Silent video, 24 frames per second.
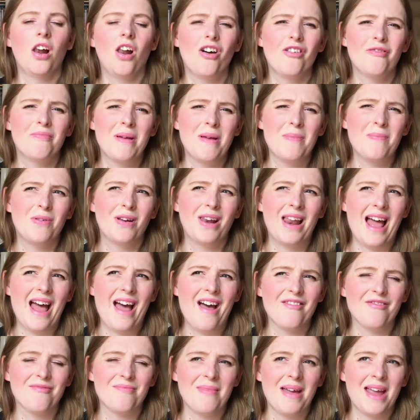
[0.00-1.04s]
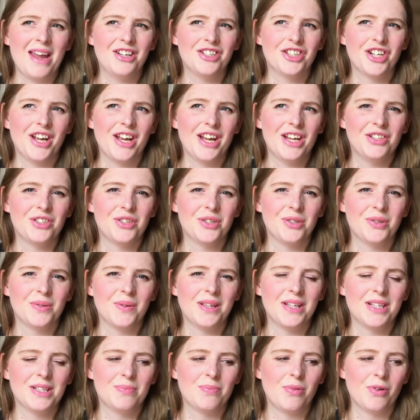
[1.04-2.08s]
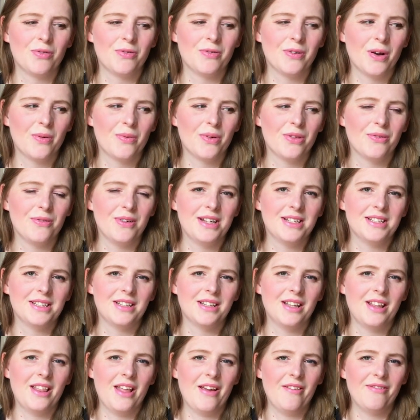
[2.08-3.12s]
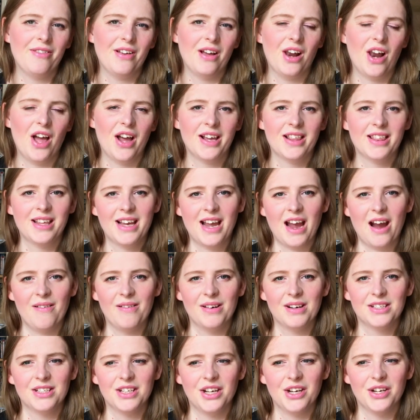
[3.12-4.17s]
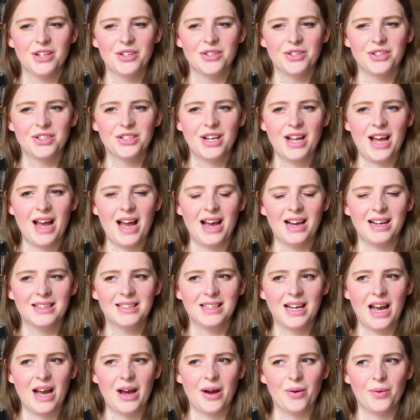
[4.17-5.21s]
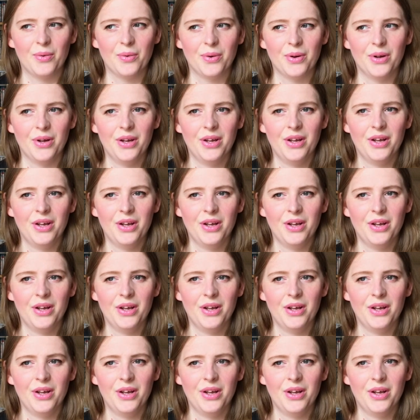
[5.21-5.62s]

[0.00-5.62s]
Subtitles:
A lot of people have major issues with this book for no other reason than they feel like the character doesn't act how